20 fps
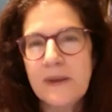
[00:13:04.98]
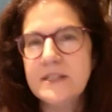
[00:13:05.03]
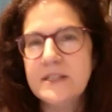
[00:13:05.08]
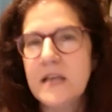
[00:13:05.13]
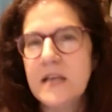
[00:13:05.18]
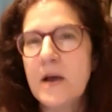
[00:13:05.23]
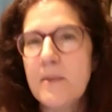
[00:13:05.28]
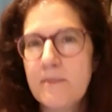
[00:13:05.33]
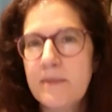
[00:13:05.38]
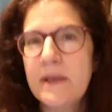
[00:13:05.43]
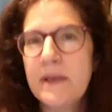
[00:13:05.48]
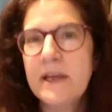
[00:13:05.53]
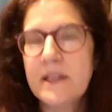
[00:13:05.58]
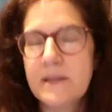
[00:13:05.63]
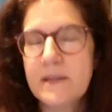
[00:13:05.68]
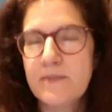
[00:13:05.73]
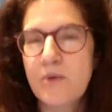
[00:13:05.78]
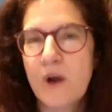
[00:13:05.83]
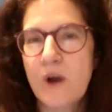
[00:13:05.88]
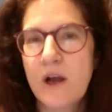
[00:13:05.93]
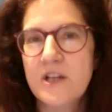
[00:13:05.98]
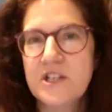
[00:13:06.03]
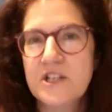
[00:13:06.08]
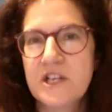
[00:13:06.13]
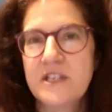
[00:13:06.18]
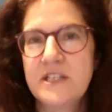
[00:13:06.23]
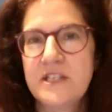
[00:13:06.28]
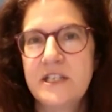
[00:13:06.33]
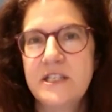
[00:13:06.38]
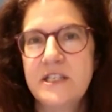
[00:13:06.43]
how big the
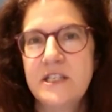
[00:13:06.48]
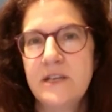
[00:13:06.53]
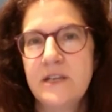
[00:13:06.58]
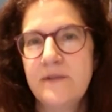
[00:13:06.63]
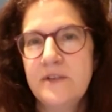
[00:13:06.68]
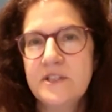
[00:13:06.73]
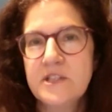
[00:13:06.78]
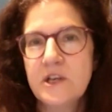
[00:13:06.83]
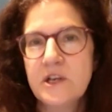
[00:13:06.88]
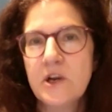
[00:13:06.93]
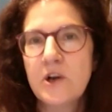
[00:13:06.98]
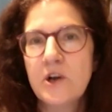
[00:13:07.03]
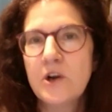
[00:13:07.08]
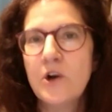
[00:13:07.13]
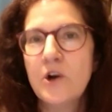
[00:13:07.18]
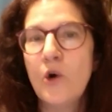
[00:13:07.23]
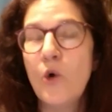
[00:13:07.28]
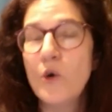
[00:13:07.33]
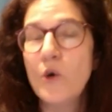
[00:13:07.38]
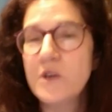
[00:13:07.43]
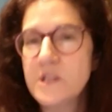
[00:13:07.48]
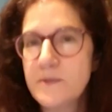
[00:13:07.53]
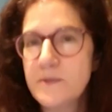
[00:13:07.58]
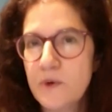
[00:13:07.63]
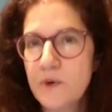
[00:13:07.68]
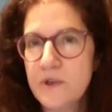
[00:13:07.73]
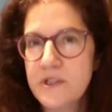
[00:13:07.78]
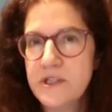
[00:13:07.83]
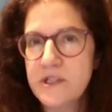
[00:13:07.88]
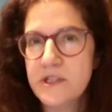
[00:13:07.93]
project is. If it's a course
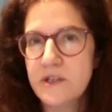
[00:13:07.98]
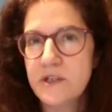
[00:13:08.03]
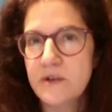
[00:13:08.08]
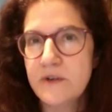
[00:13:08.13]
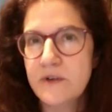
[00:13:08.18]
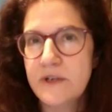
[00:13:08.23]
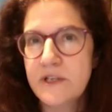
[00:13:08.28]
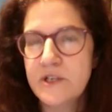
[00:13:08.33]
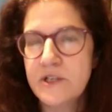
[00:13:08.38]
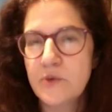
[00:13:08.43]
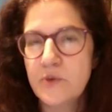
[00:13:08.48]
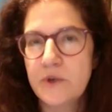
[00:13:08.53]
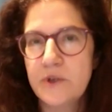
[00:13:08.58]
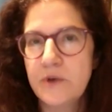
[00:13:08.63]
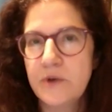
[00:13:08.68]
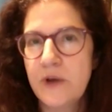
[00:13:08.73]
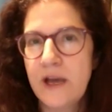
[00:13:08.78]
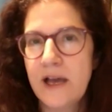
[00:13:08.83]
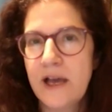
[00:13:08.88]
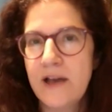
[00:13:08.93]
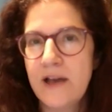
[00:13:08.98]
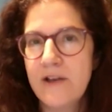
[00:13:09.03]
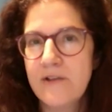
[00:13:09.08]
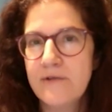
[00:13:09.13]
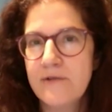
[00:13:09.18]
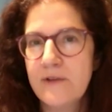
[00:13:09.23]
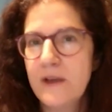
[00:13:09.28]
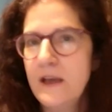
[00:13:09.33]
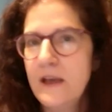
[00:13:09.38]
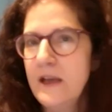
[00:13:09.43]
book series where you
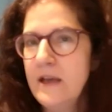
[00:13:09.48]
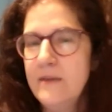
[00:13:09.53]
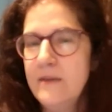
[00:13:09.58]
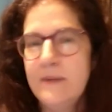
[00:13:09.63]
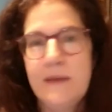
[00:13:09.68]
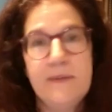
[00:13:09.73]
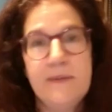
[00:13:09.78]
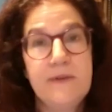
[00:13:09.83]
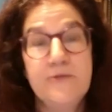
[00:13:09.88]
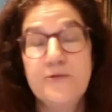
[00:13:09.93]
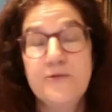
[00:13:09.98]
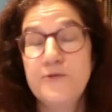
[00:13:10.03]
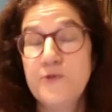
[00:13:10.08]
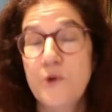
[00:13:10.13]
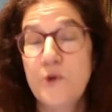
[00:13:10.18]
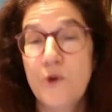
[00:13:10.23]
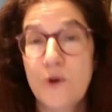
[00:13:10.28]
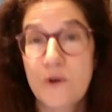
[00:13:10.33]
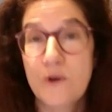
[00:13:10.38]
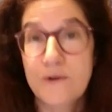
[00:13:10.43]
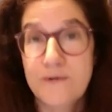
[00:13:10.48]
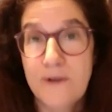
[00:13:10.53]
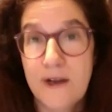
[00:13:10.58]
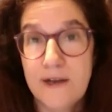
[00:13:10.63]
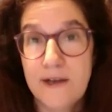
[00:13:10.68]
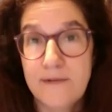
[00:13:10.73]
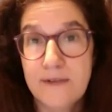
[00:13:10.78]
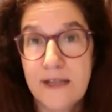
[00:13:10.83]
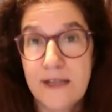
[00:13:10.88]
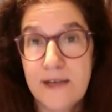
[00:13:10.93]
have maybe 4 or
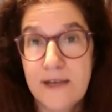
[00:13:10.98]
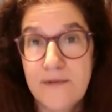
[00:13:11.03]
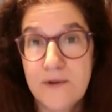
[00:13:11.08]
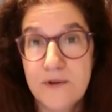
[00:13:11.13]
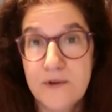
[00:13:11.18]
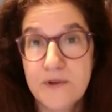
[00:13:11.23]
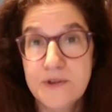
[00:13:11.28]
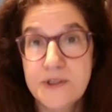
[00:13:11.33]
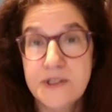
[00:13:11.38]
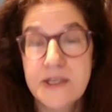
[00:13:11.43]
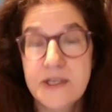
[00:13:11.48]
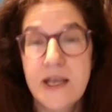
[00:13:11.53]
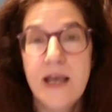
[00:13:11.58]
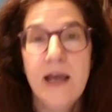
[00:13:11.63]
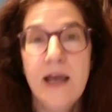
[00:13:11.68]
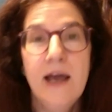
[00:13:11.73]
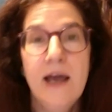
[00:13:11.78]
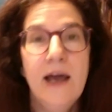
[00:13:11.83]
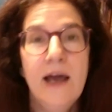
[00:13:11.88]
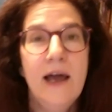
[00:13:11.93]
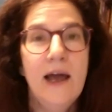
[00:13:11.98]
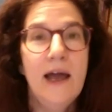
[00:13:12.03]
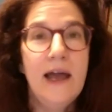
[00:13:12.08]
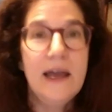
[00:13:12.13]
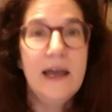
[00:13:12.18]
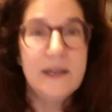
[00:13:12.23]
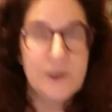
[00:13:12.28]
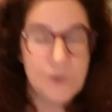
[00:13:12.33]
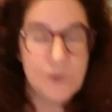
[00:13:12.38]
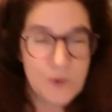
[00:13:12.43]
5 levels
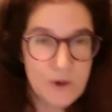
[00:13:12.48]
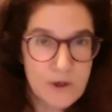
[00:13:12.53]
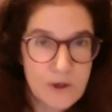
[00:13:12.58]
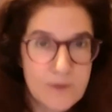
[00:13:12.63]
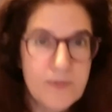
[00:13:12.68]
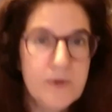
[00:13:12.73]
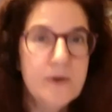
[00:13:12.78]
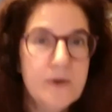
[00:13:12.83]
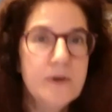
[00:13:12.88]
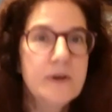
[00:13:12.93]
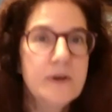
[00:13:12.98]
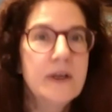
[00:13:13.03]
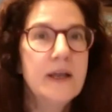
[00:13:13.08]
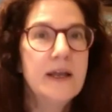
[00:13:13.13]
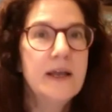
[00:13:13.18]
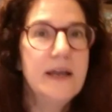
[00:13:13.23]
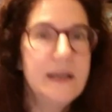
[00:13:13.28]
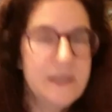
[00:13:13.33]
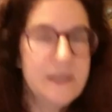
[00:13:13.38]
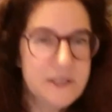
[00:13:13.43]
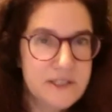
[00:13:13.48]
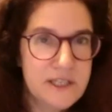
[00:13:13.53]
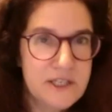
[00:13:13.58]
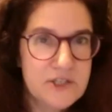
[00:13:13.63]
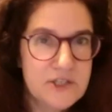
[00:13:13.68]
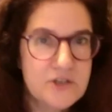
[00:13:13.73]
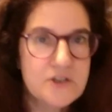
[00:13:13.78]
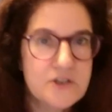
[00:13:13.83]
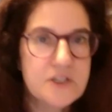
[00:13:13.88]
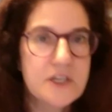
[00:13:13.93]
and a workbook and a
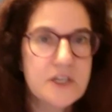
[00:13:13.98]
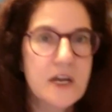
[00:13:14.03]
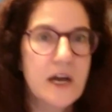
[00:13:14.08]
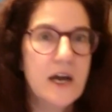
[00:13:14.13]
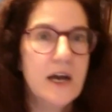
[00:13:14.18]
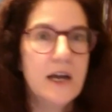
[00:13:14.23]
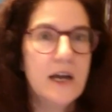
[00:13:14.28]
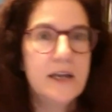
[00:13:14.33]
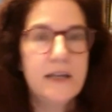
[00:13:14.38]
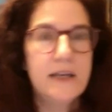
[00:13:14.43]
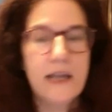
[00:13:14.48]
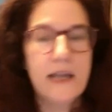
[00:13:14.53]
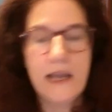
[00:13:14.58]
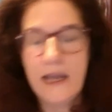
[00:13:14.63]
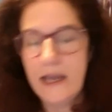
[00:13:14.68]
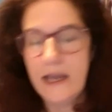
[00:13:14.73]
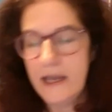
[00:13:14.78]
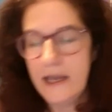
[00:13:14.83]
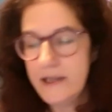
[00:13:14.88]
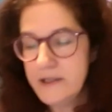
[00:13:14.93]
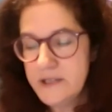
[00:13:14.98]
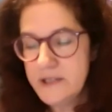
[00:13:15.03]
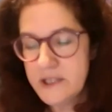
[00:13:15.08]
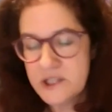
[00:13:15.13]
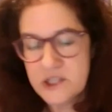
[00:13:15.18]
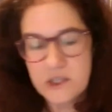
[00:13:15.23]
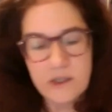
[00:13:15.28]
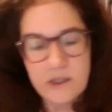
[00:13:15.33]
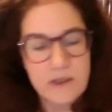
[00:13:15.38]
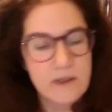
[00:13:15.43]
teacher's guide and
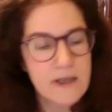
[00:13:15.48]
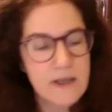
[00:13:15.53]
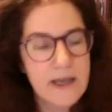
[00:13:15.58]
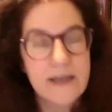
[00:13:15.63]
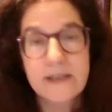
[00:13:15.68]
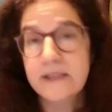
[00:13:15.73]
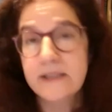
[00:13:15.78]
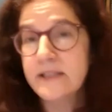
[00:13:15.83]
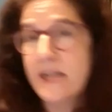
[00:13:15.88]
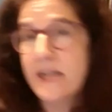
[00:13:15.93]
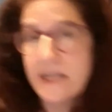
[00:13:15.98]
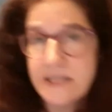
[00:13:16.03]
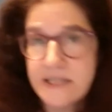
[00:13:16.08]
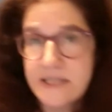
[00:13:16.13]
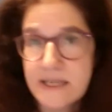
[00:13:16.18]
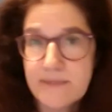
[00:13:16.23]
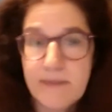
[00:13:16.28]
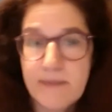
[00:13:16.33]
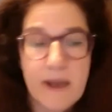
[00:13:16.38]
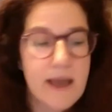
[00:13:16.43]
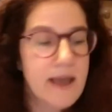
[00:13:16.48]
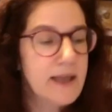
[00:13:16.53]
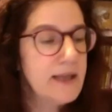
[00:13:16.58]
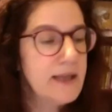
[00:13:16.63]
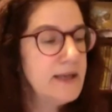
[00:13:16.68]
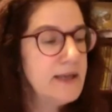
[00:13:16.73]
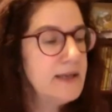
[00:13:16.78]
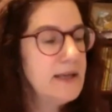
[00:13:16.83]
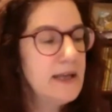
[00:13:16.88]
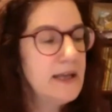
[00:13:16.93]
digital and a testing
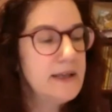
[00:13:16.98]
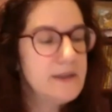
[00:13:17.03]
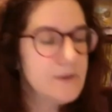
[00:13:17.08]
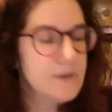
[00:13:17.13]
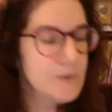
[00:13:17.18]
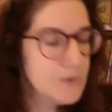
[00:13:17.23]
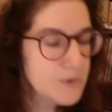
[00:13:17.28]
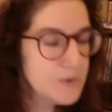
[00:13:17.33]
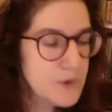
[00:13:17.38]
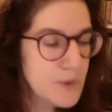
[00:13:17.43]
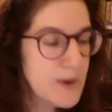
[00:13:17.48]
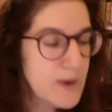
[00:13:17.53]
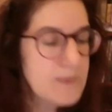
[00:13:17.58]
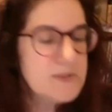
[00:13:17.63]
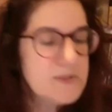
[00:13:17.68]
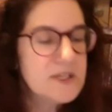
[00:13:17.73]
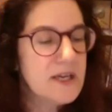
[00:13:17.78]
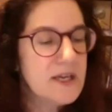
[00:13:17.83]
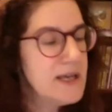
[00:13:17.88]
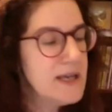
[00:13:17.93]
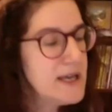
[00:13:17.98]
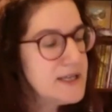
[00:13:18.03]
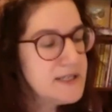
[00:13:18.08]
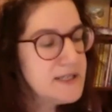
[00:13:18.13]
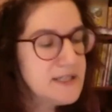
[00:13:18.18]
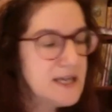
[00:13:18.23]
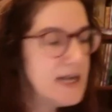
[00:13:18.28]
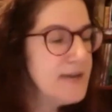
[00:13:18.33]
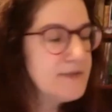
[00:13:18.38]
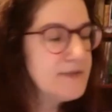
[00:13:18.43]
packet, and the website
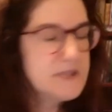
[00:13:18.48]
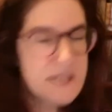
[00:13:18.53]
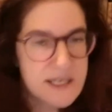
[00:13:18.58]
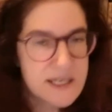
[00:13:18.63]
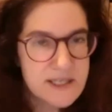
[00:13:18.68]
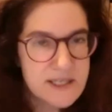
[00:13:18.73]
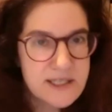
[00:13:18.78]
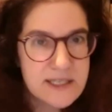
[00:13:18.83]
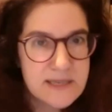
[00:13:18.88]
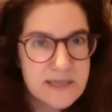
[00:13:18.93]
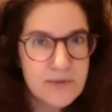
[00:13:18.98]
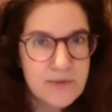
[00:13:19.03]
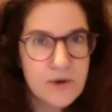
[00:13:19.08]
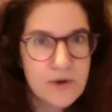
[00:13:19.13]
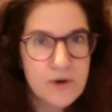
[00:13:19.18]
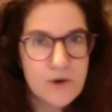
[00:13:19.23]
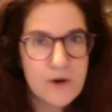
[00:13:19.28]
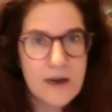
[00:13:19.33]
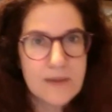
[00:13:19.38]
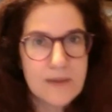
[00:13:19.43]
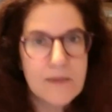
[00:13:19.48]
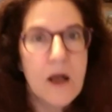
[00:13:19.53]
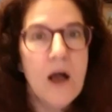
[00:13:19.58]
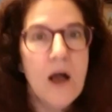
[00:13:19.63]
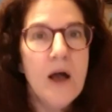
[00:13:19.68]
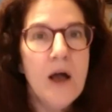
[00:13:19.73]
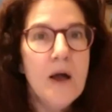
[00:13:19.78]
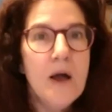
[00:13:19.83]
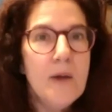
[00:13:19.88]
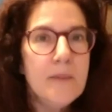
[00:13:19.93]
has to have a testing program,
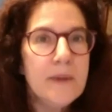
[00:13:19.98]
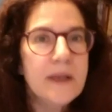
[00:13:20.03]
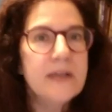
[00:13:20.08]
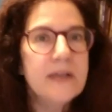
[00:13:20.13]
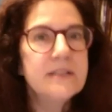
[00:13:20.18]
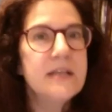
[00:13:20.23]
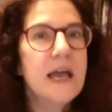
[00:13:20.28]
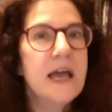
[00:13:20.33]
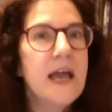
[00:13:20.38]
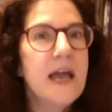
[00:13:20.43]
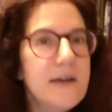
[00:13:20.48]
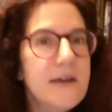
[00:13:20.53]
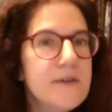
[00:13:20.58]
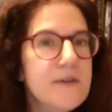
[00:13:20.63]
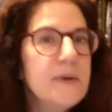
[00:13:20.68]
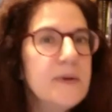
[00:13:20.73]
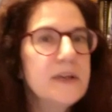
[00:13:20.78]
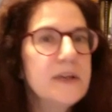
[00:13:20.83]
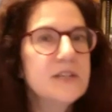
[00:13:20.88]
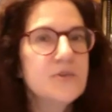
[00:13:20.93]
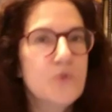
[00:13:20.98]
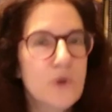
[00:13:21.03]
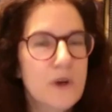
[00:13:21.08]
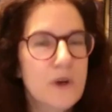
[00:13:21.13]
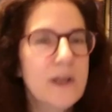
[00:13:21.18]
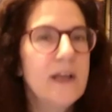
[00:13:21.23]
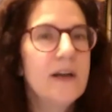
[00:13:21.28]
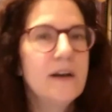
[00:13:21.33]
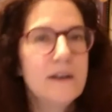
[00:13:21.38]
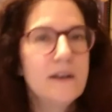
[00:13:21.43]
because everybody's
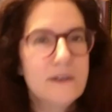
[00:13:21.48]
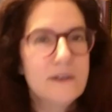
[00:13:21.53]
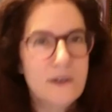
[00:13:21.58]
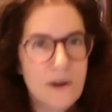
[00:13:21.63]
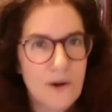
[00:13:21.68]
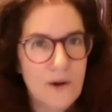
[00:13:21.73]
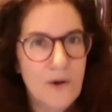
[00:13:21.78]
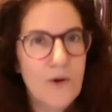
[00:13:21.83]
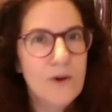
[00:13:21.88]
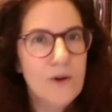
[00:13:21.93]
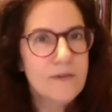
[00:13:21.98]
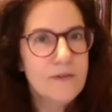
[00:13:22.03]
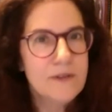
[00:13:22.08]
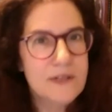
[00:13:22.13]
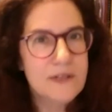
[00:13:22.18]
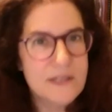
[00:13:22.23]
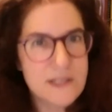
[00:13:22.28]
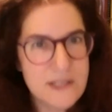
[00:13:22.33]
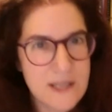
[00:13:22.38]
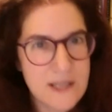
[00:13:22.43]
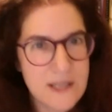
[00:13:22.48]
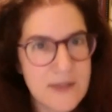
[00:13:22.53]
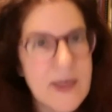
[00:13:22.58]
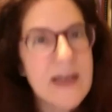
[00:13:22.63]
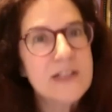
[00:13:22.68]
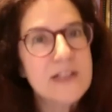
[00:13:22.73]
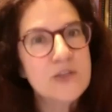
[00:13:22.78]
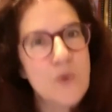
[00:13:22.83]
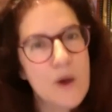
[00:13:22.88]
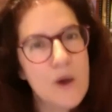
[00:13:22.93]
working on all of these.
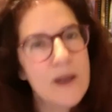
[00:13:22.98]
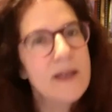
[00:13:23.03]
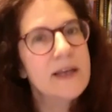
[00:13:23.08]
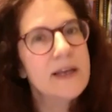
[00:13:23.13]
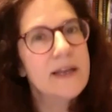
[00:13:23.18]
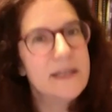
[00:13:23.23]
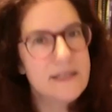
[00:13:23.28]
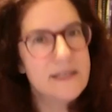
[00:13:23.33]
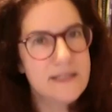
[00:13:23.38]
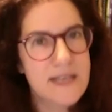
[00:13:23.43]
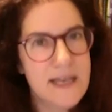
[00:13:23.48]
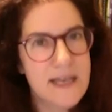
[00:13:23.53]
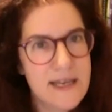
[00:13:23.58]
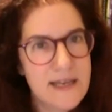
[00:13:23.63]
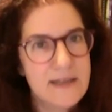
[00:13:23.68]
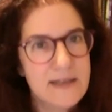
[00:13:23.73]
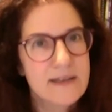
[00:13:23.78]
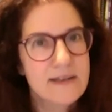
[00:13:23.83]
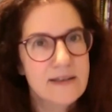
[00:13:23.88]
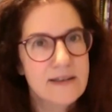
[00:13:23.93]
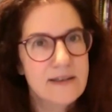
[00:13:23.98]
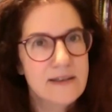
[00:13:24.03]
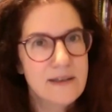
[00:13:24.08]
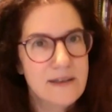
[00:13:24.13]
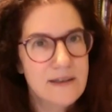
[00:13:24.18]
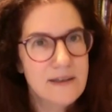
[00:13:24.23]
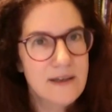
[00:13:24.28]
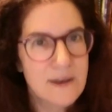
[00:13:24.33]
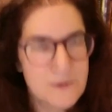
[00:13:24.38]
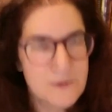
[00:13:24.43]
That's why it can take
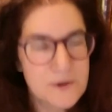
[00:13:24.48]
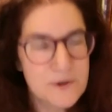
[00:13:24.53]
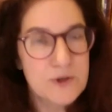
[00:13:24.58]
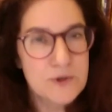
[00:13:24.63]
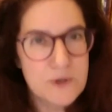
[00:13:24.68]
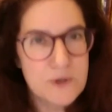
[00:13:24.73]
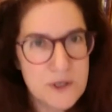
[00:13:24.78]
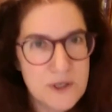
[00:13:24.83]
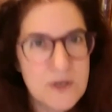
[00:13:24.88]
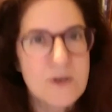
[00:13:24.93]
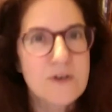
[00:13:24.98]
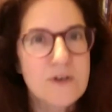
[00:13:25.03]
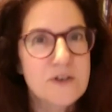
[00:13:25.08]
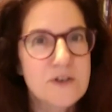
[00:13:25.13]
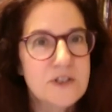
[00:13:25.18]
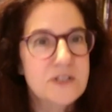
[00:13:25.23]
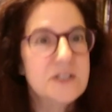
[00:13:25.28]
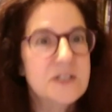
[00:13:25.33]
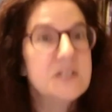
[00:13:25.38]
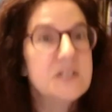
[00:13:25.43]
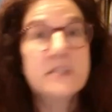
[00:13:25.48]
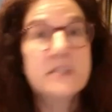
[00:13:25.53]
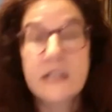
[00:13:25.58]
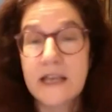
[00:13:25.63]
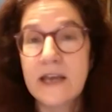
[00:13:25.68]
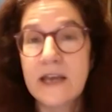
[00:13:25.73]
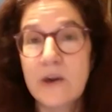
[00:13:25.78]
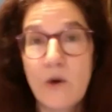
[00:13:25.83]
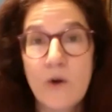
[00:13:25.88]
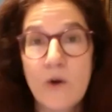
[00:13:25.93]
a few years just to
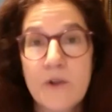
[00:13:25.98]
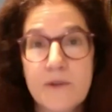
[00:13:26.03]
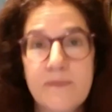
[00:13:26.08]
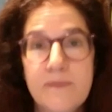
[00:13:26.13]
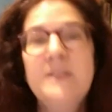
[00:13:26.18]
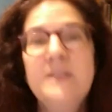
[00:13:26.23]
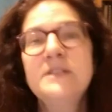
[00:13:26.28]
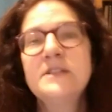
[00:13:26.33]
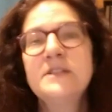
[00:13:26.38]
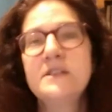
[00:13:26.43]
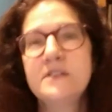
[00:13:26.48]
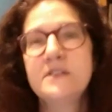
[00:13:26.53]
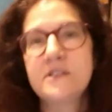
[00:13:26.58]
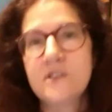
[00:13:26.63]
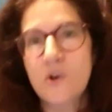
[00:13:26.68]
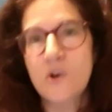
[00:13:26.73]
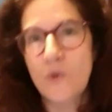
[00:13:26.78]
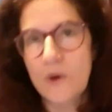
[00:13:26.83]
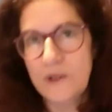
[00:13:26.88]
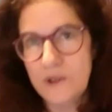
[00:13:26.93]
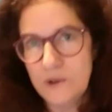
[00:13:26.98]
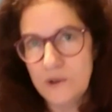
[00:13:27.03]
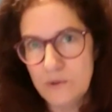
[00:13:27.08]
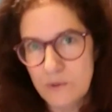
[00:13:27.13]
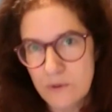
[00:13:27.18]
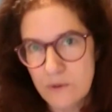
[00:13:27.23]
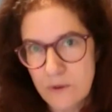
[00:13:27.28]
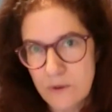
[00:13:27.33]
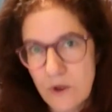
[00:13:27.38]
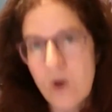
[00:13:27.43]
get all the pieces. So when you
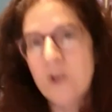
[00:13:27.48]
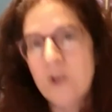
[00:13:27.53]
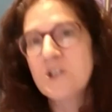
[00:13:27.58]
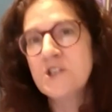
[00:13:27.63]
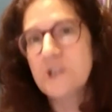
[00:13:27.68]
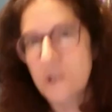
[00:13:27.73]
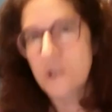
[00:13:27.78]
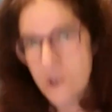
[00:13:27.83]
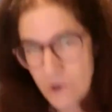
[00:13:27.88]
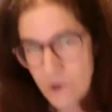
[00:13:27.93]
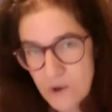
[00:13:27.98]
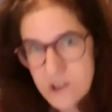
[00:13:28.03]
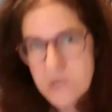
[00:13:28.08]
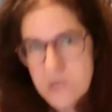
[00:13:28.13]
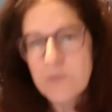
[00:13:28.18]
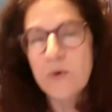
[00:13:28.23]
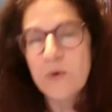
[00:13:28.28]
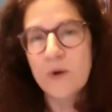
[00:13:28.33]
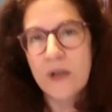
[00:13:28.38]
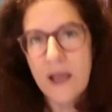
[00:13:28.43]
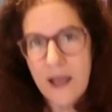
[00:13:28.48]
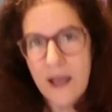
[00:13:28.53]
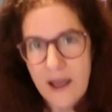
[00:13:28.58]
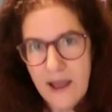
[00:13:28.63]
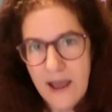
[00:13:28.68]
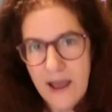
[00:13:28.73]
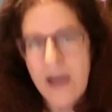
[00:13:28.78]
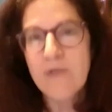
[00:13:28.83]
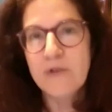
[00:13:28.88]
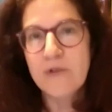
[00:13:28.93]
launch the course book,
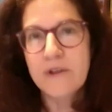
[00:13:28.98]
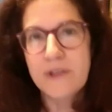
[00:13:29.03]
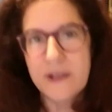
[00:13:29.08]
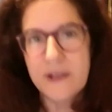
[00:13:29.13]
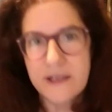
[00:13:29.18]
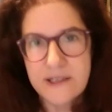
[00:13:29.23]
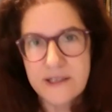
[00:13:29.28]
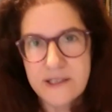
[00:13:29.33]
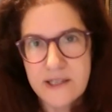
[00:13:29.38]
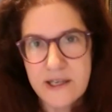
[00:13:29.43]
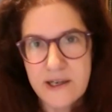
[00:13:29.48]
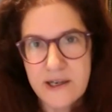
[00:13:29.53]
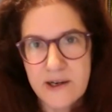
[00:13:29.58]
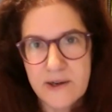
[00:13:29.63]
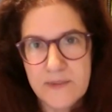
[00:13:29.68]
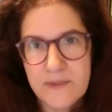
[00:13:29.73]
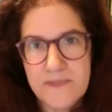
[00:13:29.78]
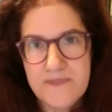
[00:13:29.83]
everything is there.